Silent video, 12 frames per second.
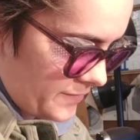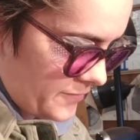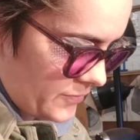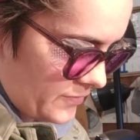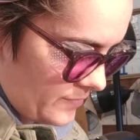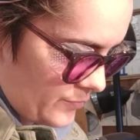So
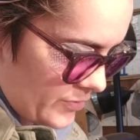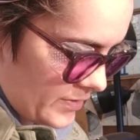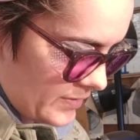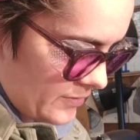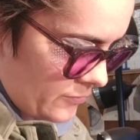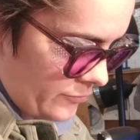at this point
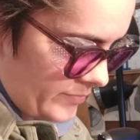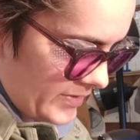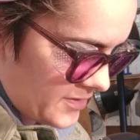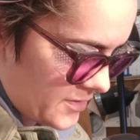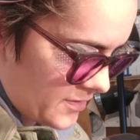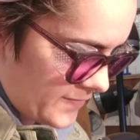I hold my
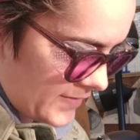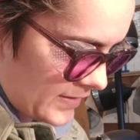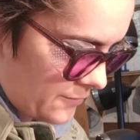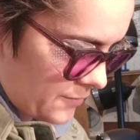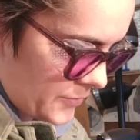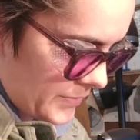chunk of
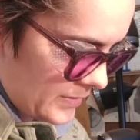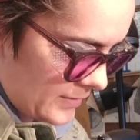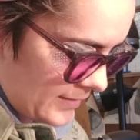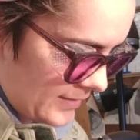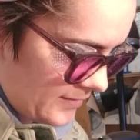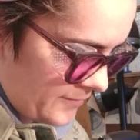dichroic
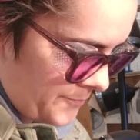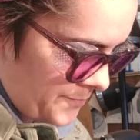glass